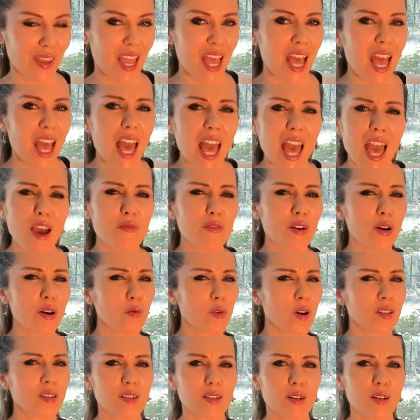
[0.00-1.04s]
Every
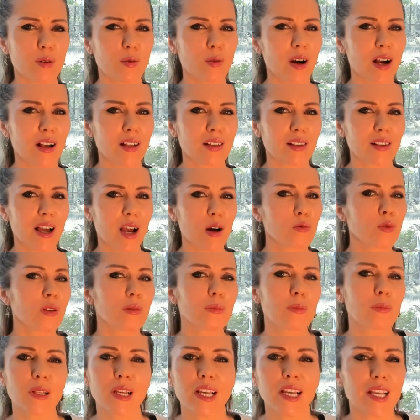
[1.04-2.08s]
once in a while I will
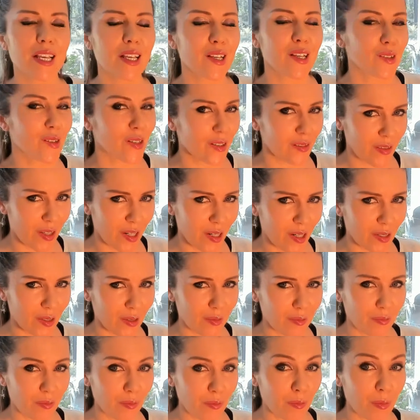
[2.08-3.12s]
play here and there,
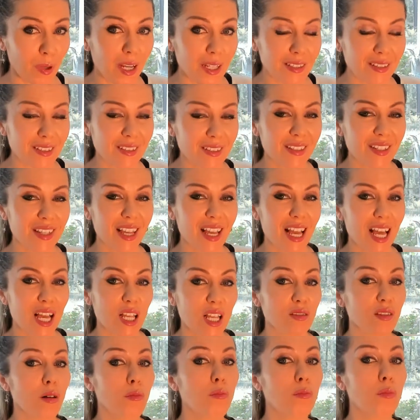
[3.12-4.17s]
but
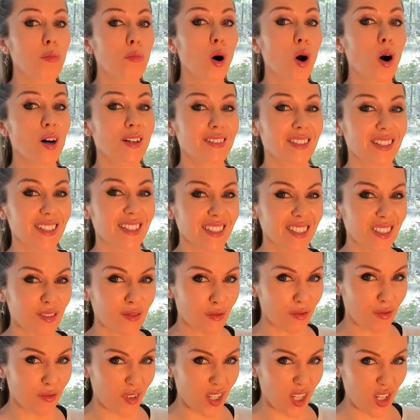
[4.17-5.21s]
the body, the
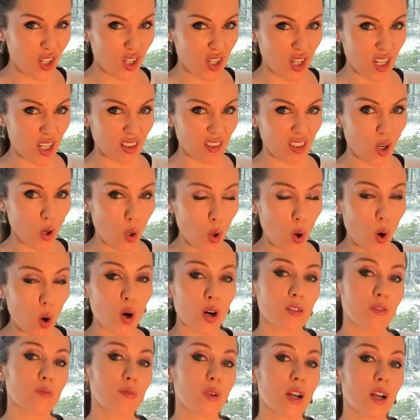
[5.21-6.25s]
vision, the core
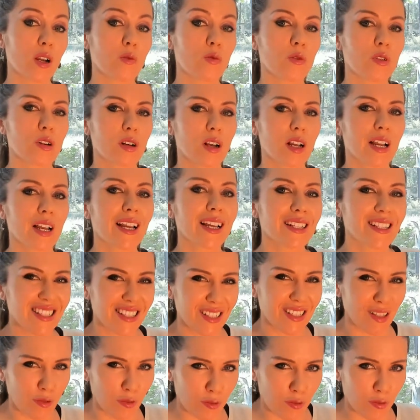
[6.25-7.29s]
of my work, it's the
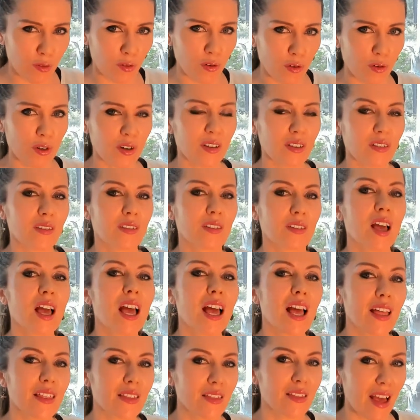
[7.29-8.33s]
fourth
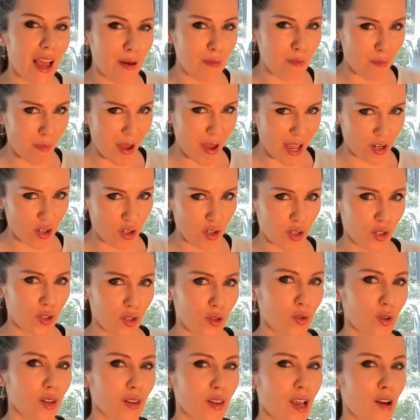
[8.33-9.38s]
dimension
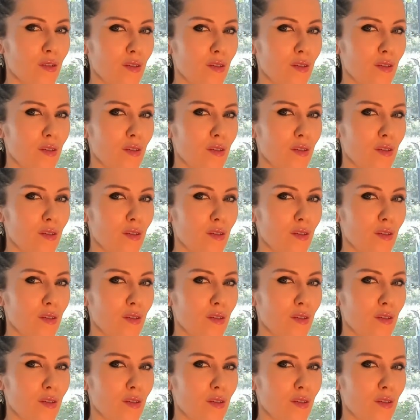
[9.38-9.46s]
or level